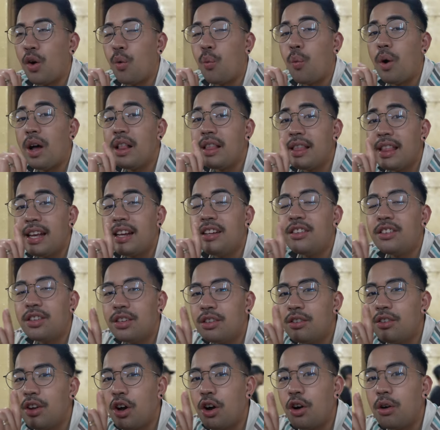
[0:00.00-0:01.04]
One thing
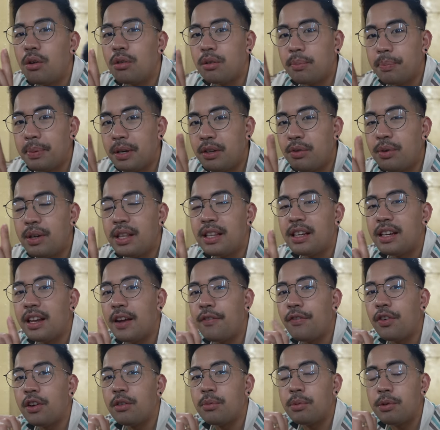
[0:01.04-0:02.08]
to note between the
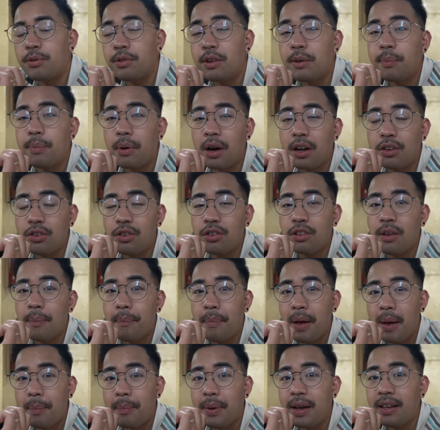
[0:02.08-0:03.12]
difference between Pancho's and
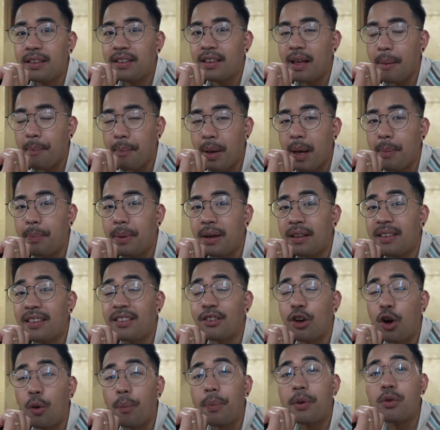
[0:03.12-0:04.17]
Pepe's is that Pepe's is
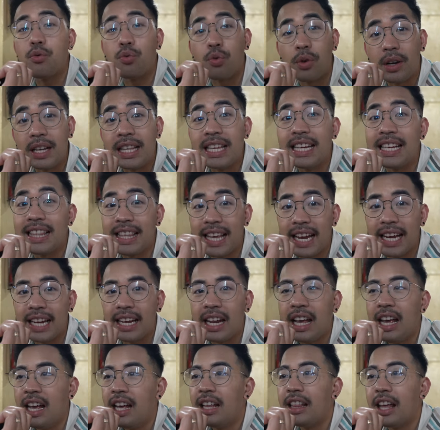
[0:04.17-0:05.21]
open really late.
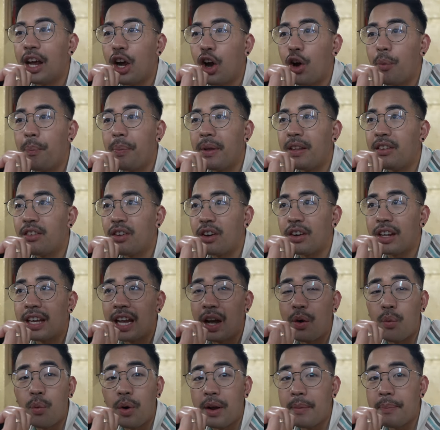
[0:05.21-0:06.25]
They open starting
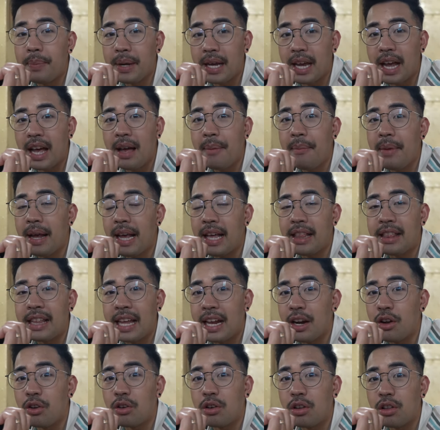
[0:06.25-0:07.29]
at 1 p.m. and
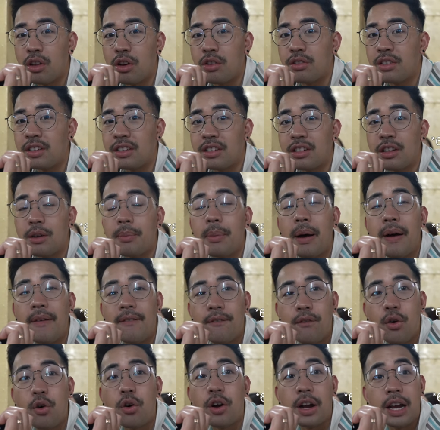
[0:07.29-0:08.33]
they don't close until about
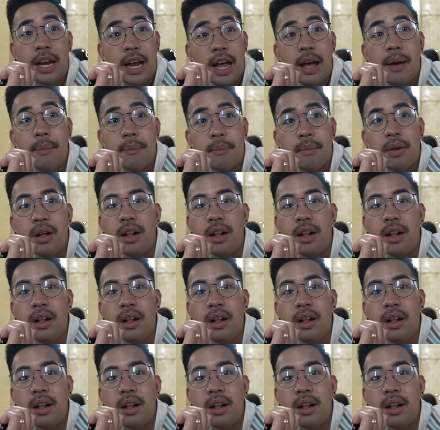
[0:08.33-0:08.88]
4 a.m.